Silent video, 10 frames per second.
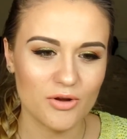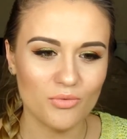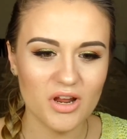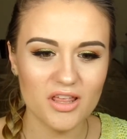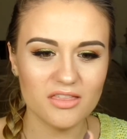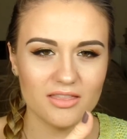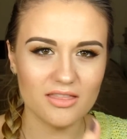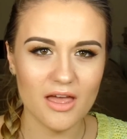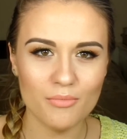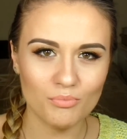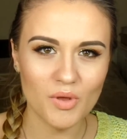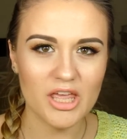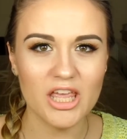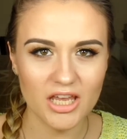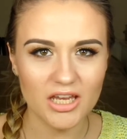with them
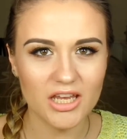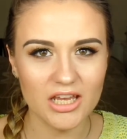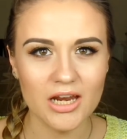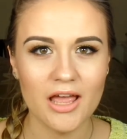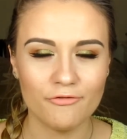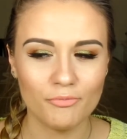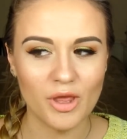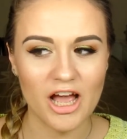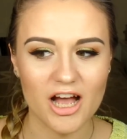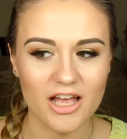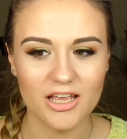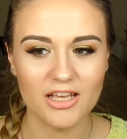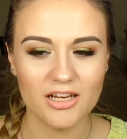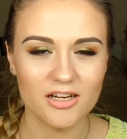being in FBI.